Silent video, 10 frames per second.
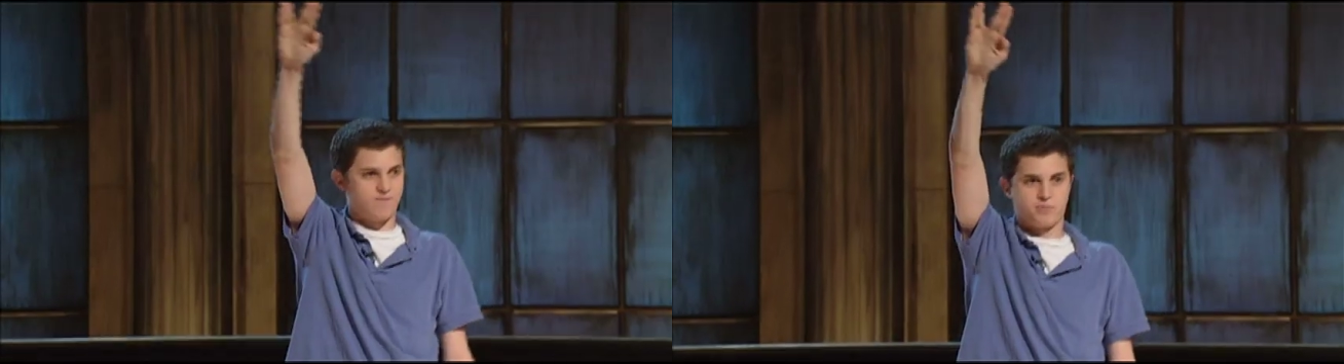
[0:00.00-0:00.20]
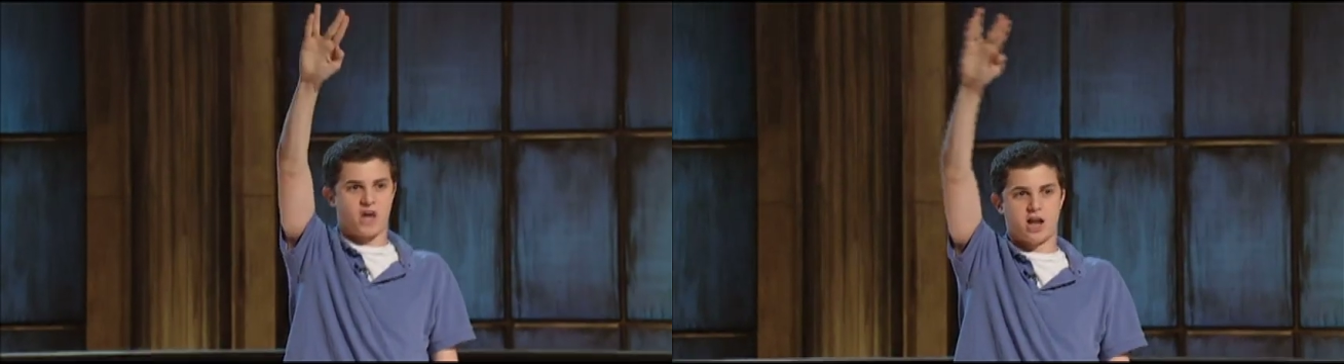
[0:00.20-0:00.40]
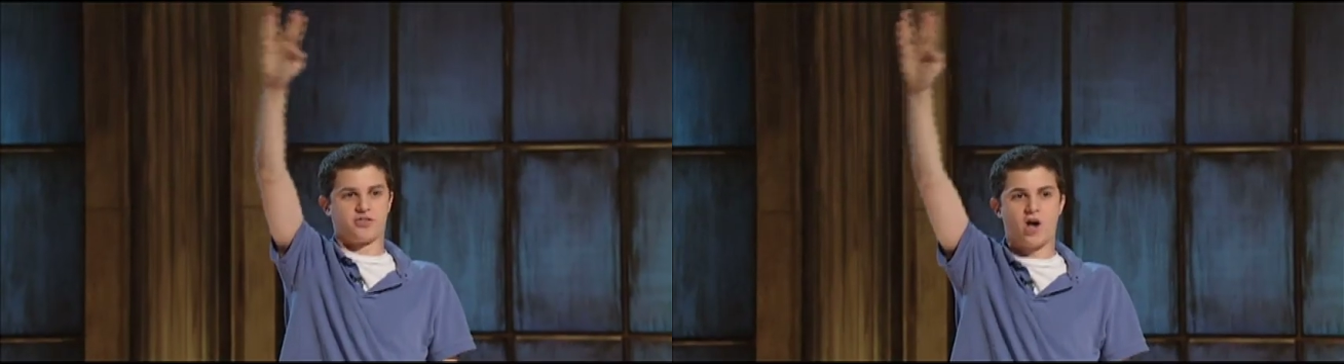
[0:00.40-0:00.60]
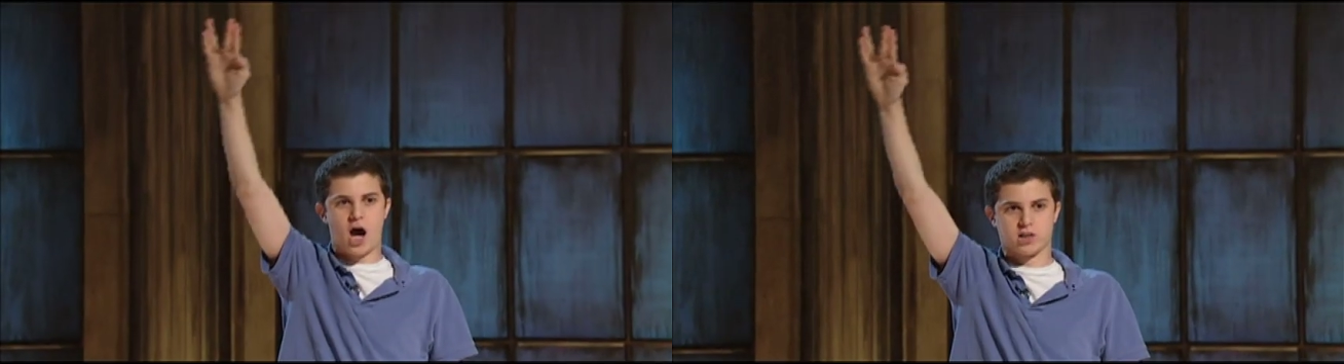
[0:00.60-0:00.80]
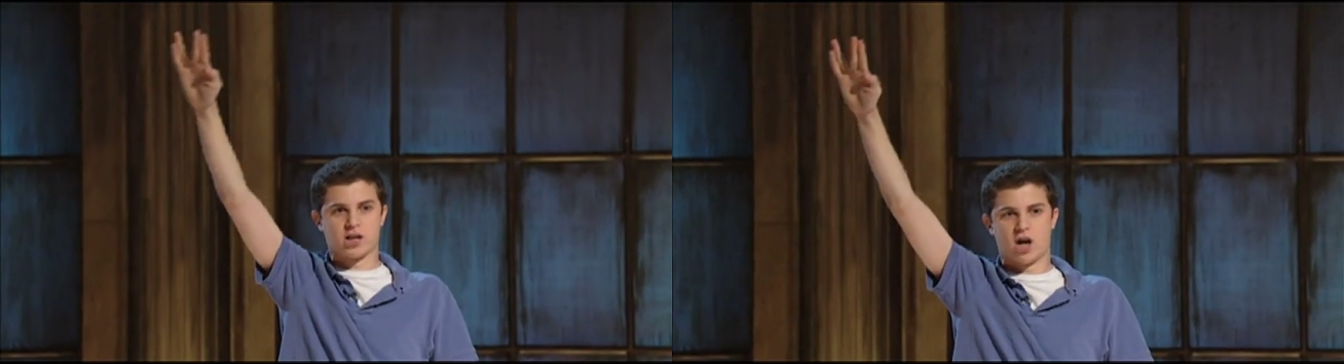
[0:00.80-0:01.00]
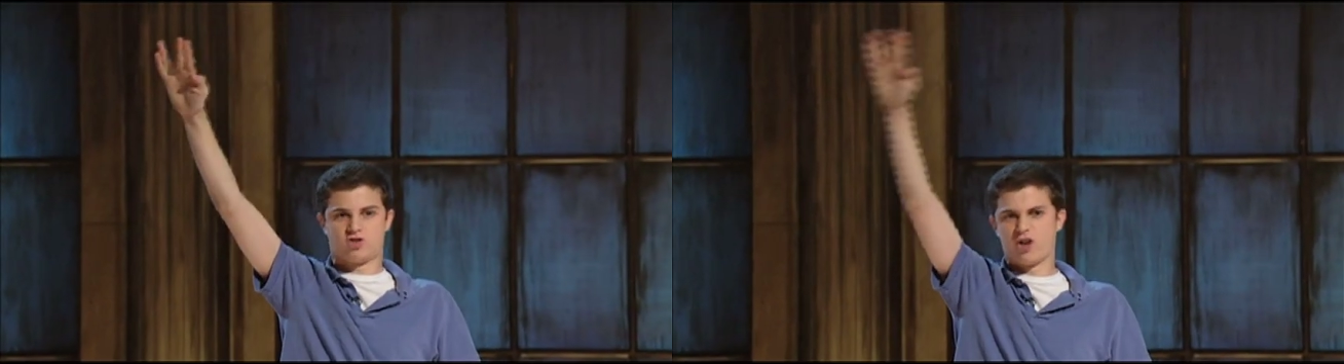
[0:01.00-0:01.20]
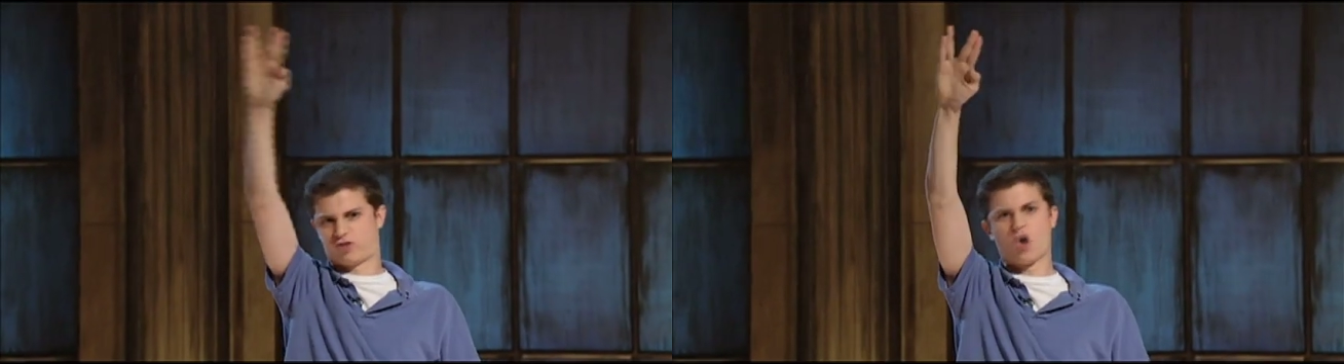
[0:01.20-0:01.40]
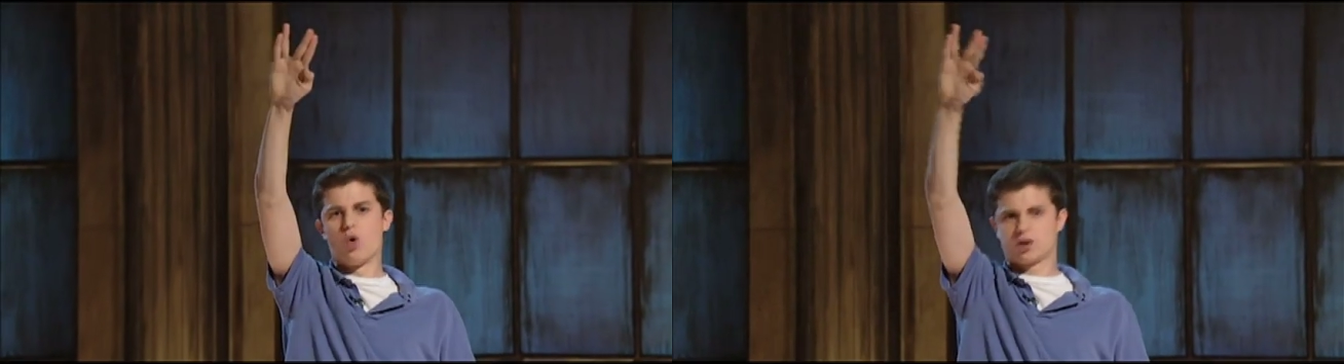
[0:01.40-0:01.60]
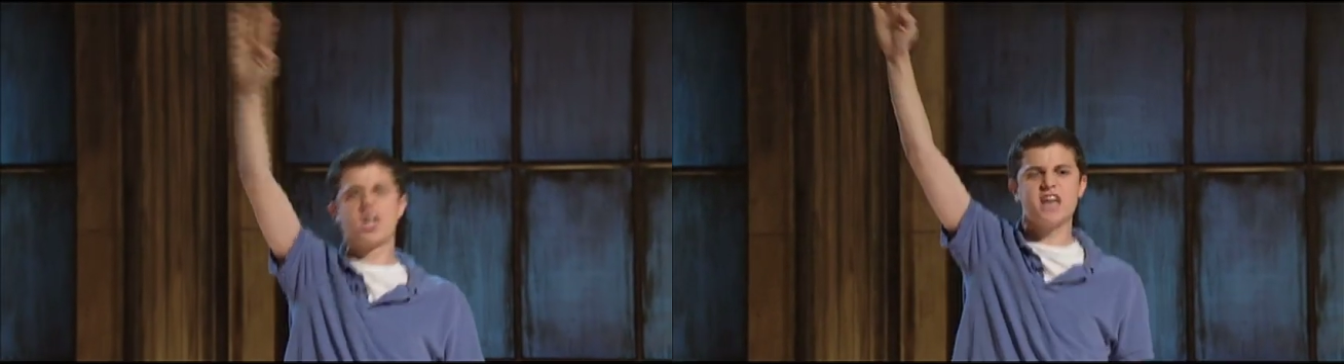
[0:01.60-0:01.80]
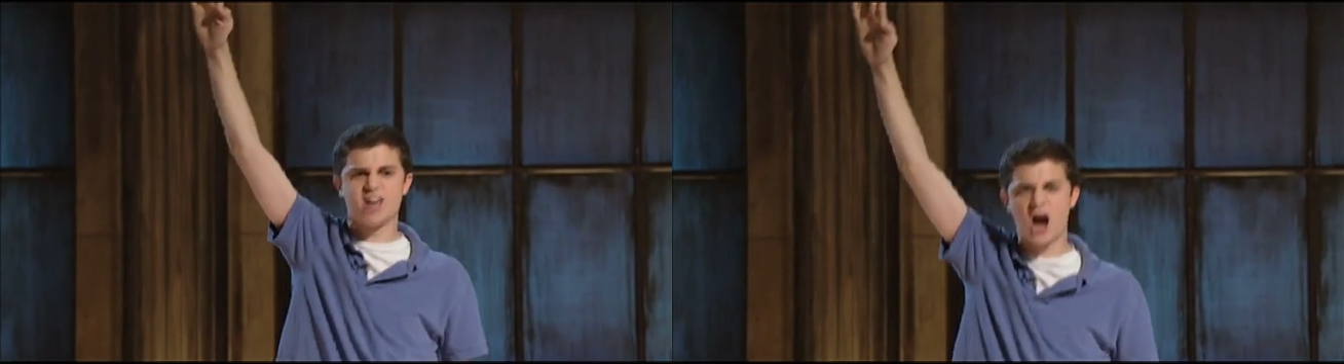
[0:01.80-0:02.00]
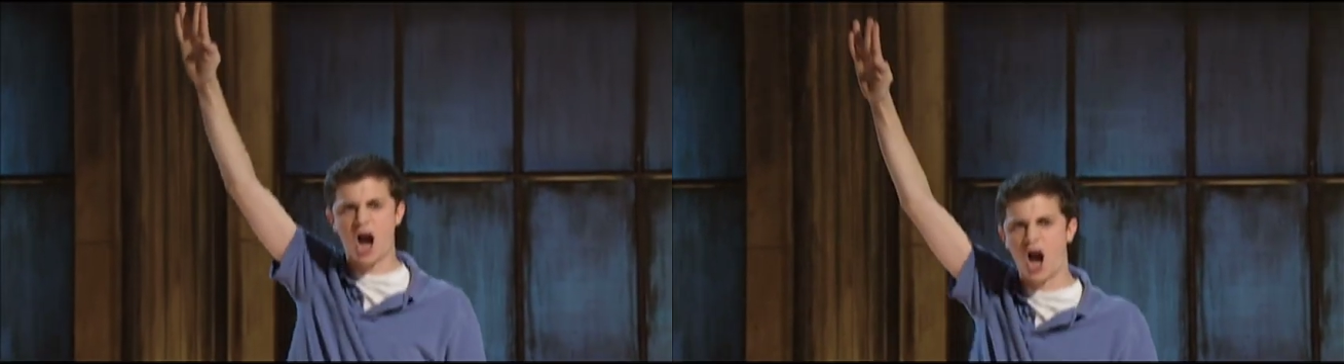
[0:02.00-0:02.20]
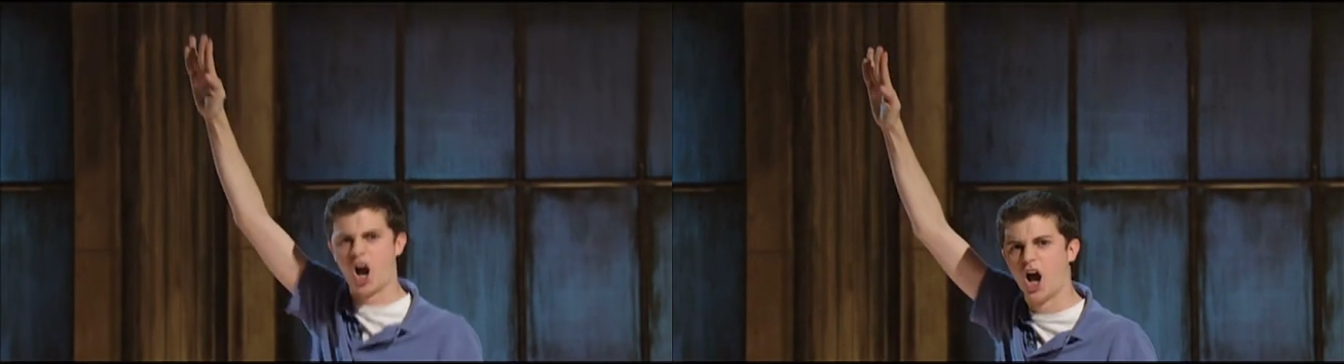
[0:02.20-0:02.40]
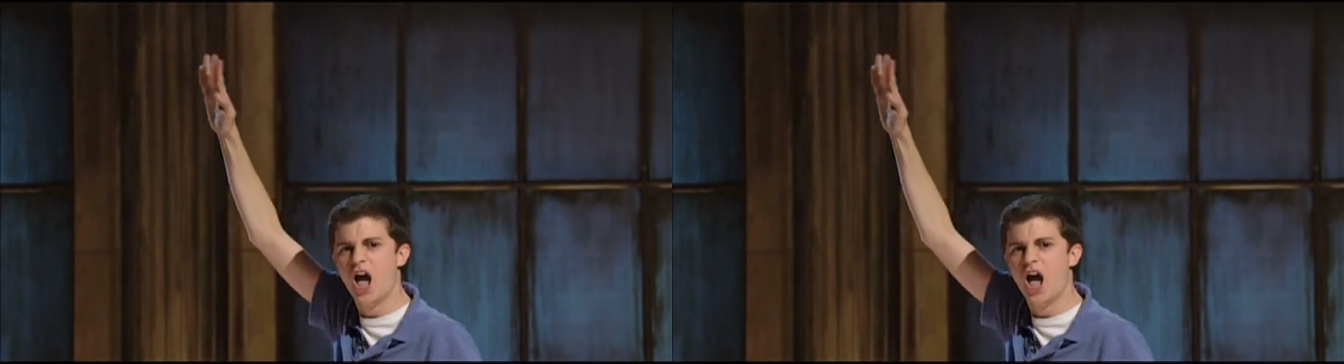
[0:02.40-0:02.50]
them side to side like I just don't care.